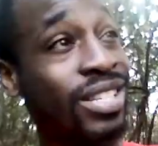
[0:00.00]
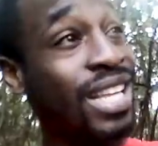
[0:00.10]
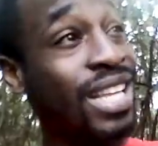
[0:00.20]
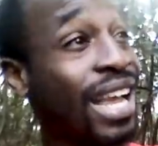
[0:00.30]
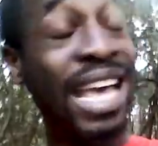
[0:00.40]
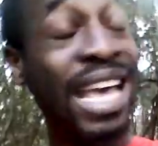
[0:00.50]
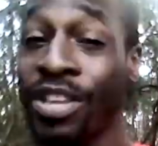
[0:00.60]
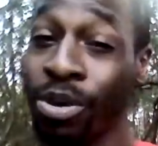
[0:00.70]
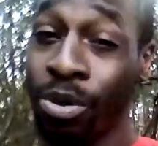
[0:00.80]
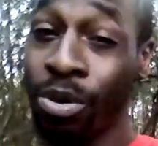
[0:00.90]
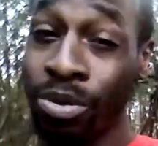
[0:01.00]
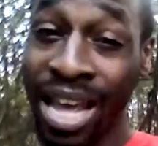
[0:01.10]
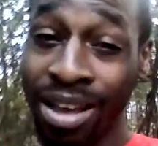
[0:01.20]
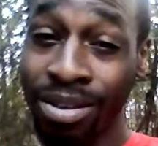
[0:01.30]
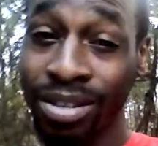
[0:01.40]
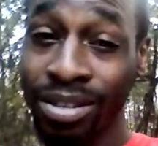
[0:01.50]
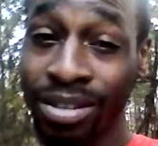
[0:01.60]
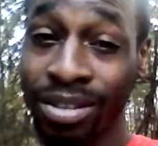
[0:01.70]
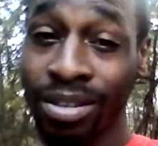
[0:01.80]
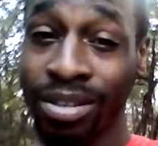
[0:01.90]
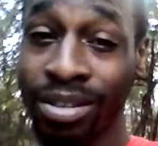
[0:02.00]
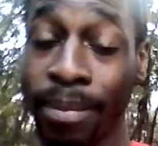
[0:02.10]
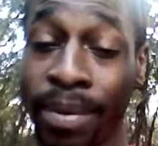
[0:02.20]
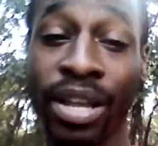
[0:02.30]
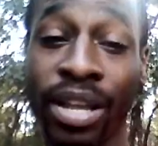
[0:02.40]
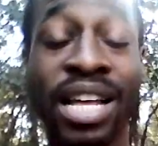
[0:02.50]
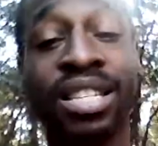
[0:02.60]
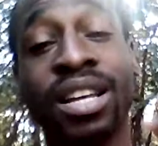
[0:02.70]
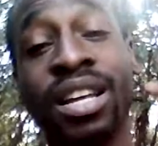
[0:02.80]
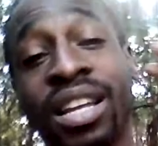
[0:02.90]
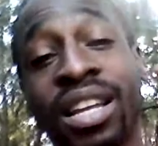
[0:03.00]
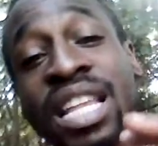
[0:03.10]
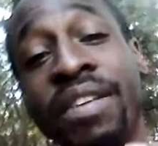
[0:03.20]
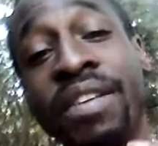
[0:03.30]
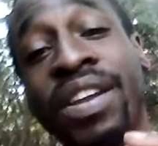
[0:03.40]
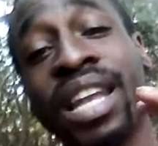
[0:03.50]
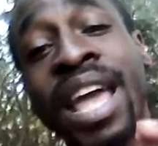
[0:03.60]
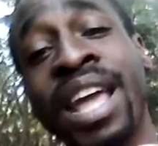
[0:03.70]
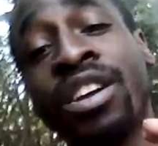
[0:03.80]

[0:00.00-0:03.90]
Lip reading: I can't even use now. I mean, let's leave it in layers.